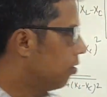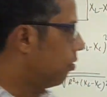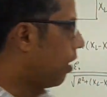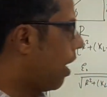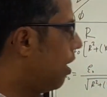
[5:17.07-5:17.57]

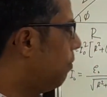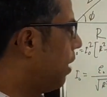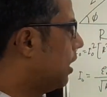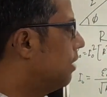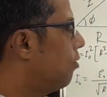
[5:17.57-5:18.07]
So current
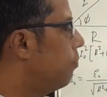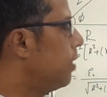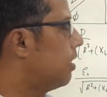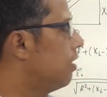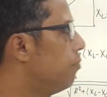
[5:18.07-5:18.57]
maximum
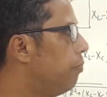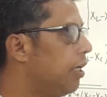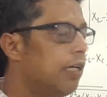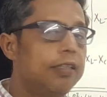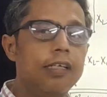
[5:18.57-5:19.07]
means
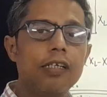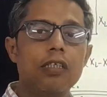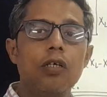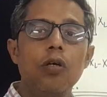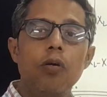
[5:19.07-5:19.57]
impedance
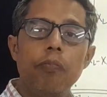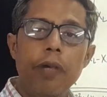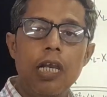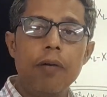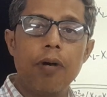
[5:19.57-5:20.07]
is
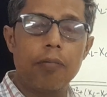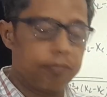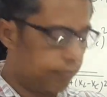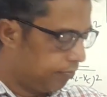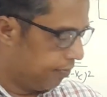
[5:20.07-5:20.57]

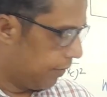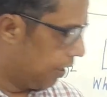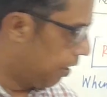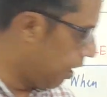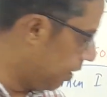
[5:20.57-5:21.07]
minimum,
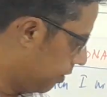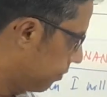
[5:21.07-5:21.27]
right?